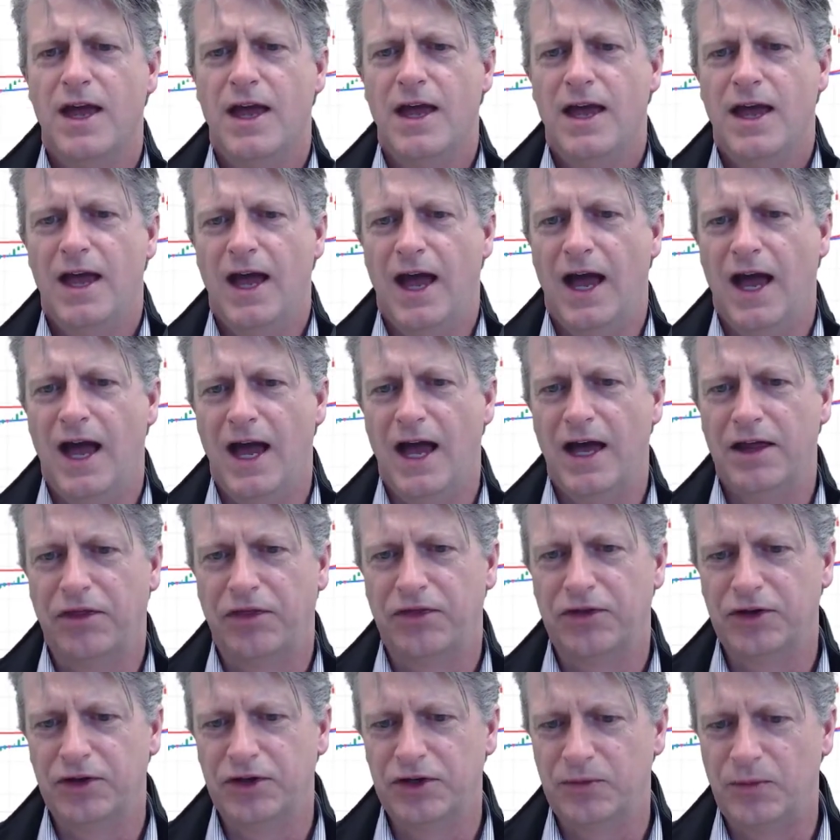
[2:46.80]
The
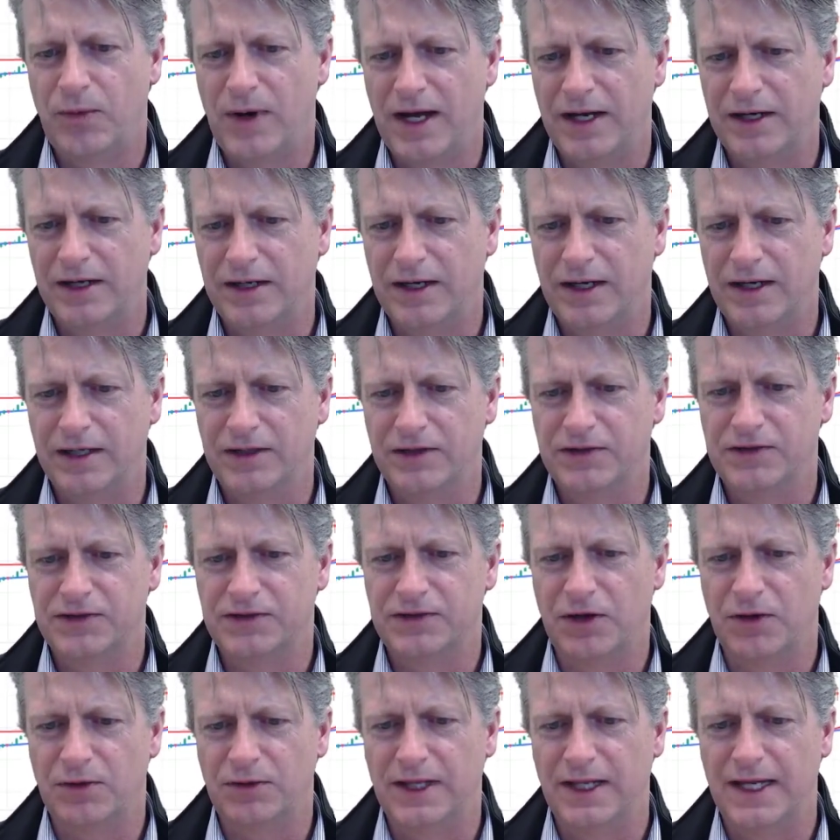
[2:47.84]
third one,
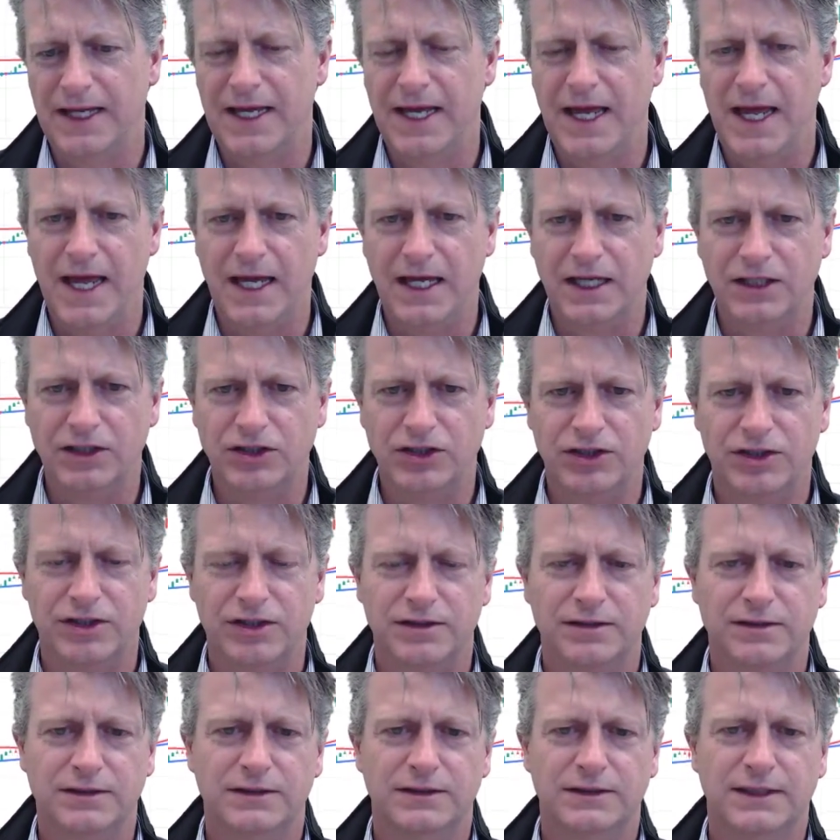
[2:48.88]

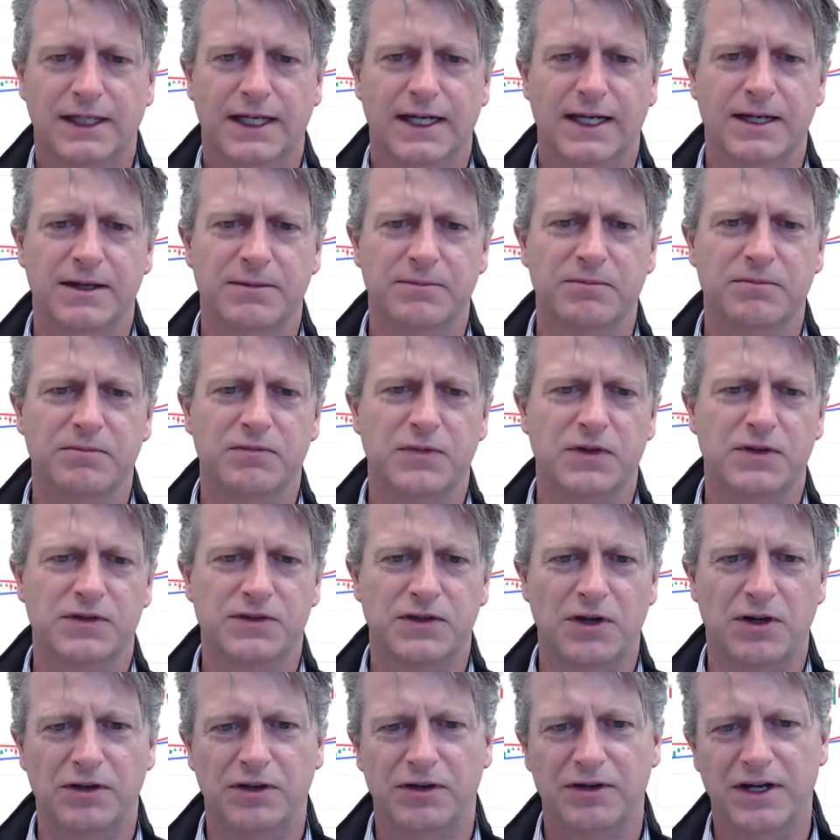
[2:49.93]
SolarEdge.
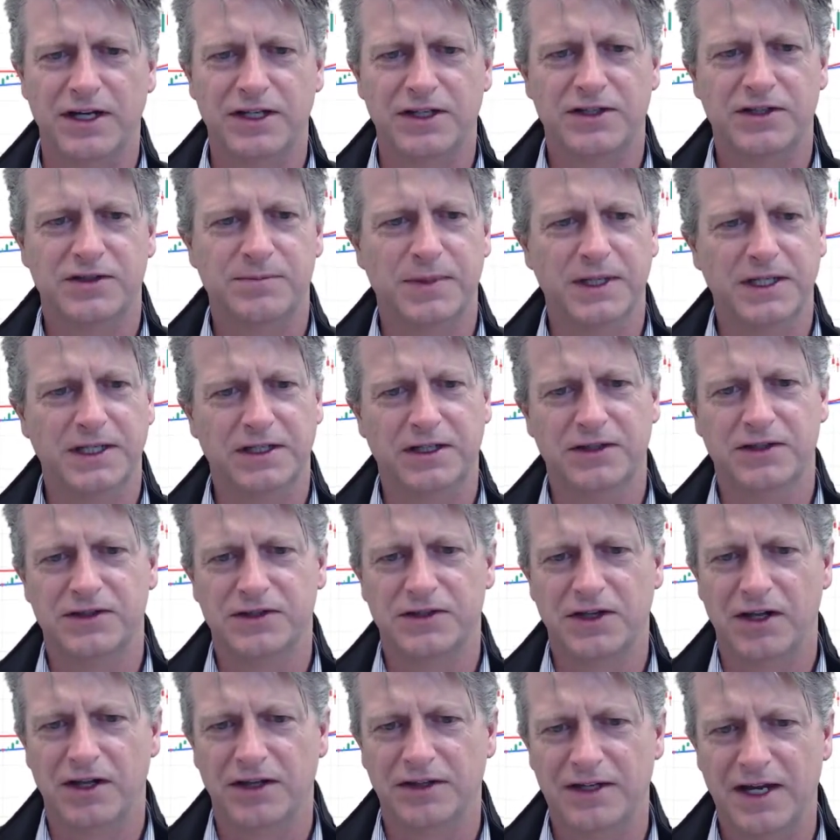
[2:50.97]
SolarEdge has been
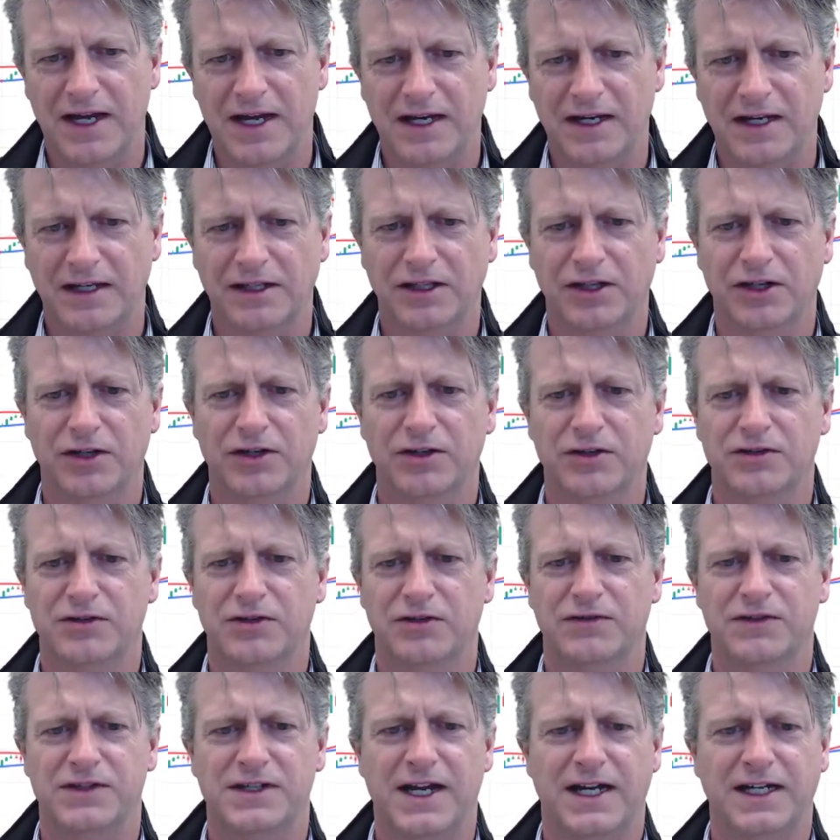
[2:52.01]
consolidating,
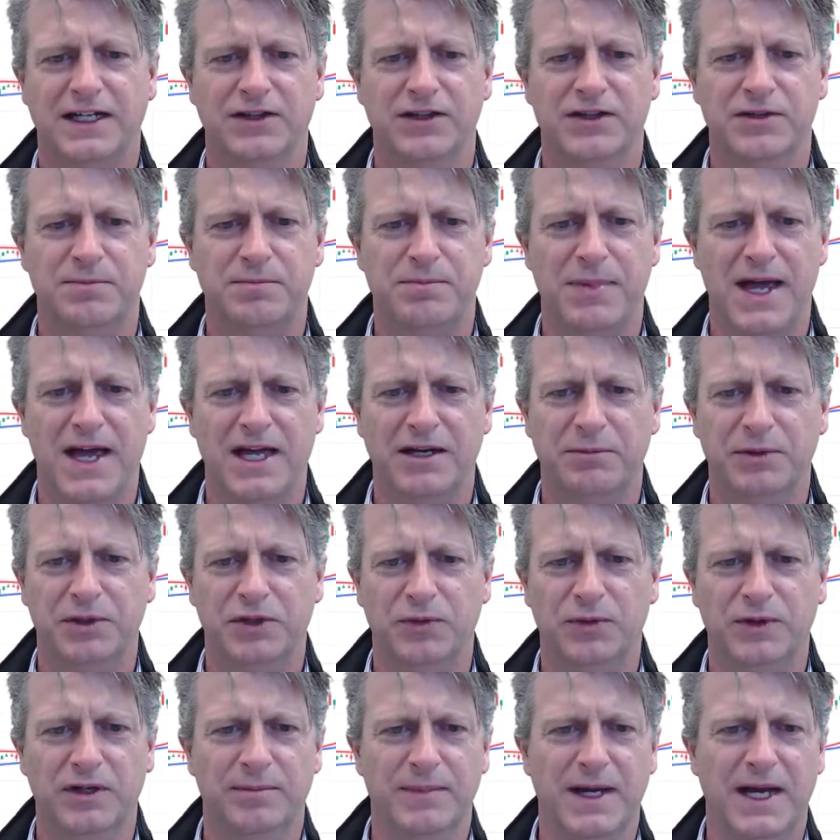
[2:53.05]
sort of stuck in this band
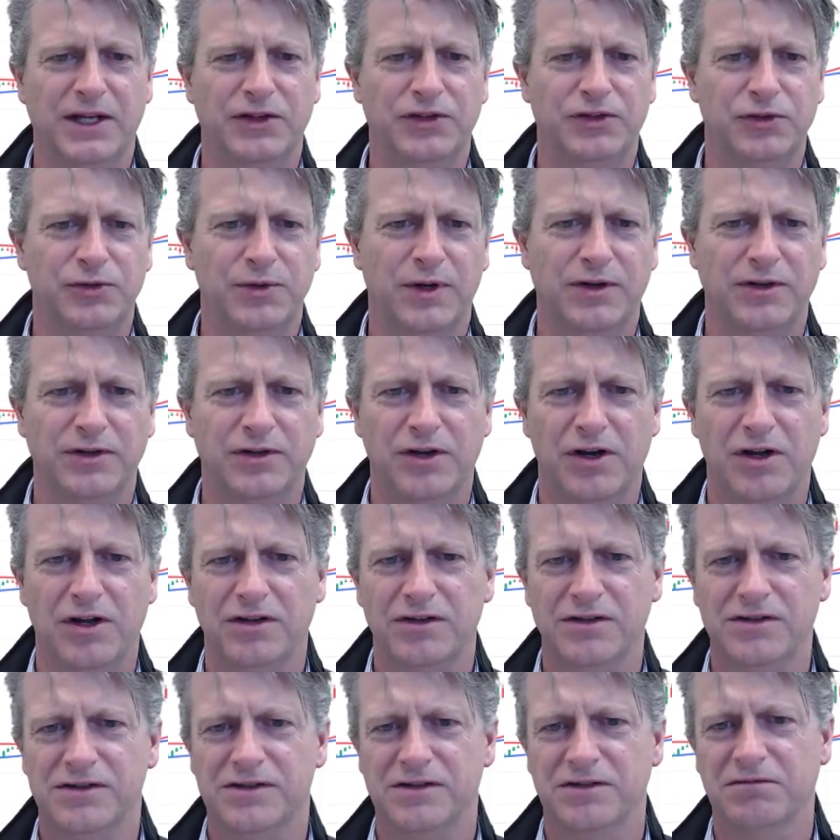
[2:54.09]
between about
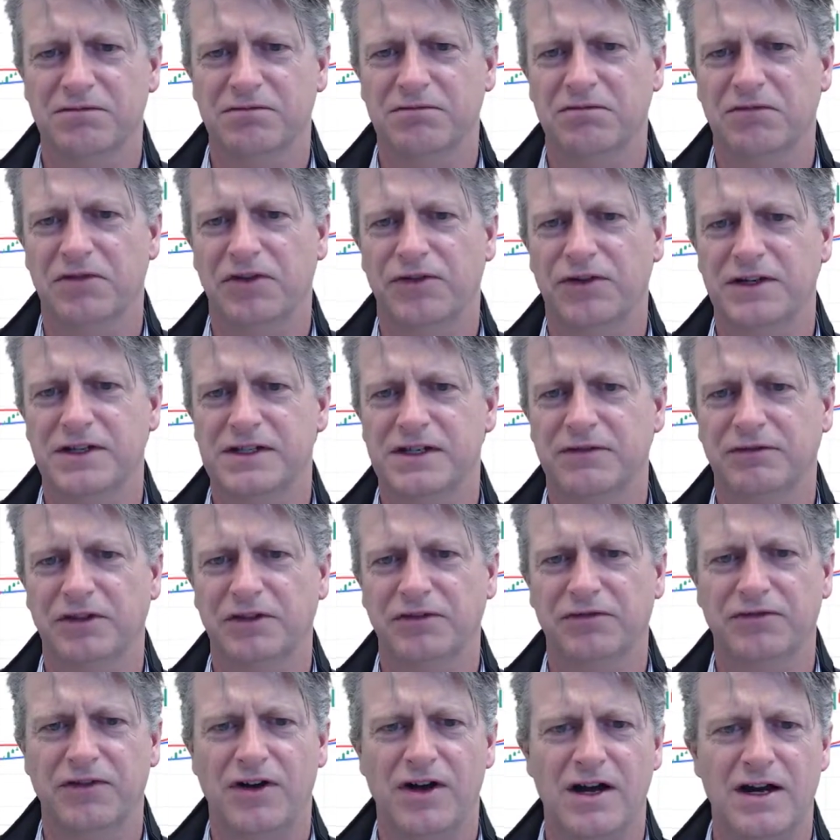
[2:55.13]
$200 and
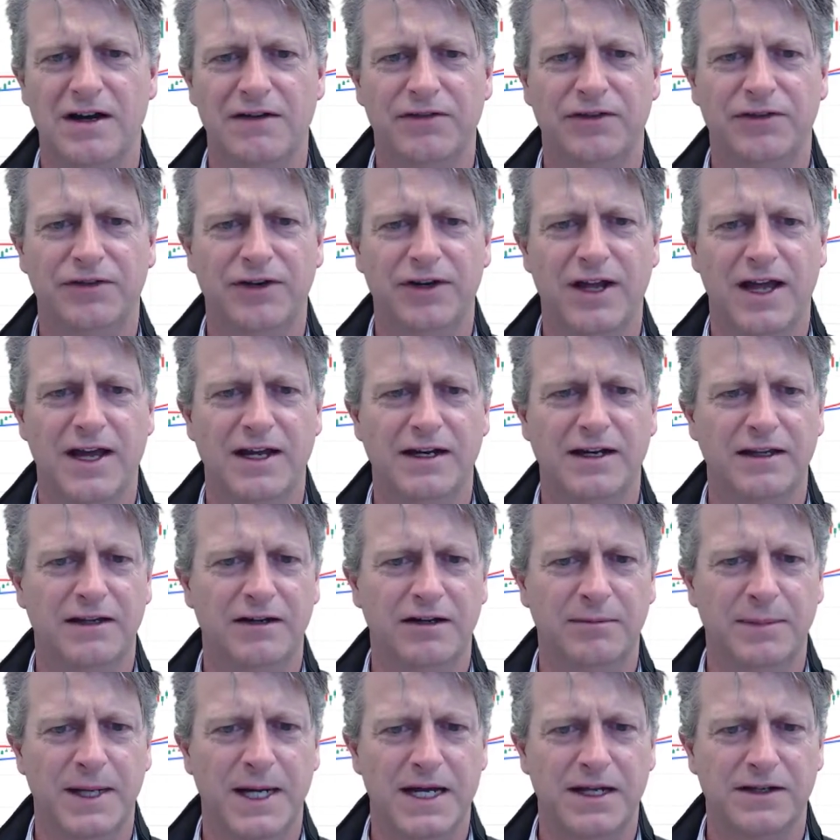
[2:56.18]
$375, $380
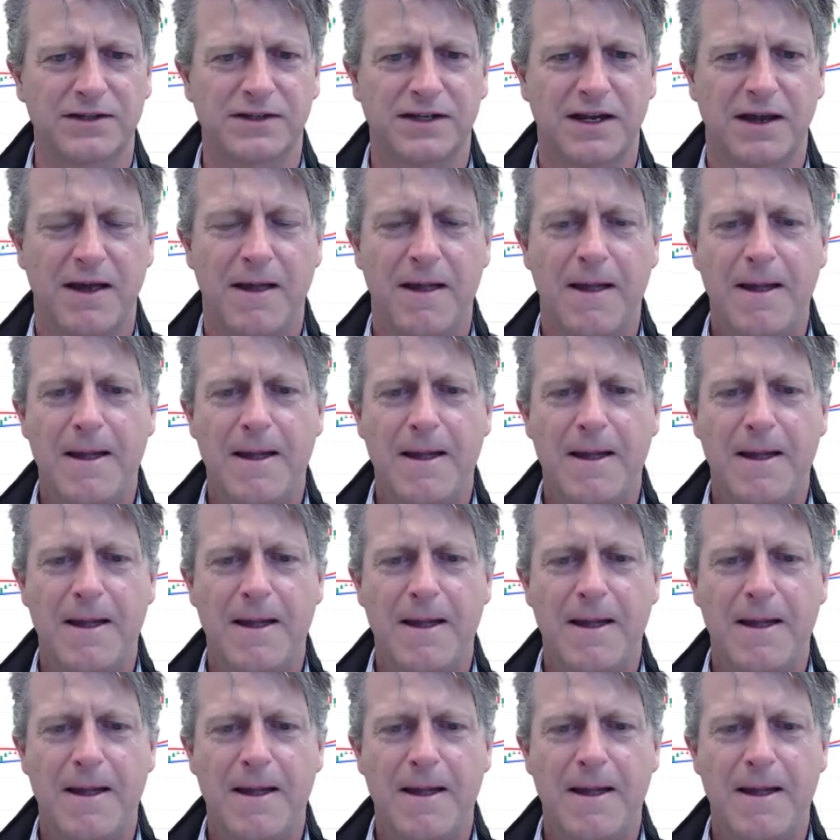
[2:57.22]
thereabouts.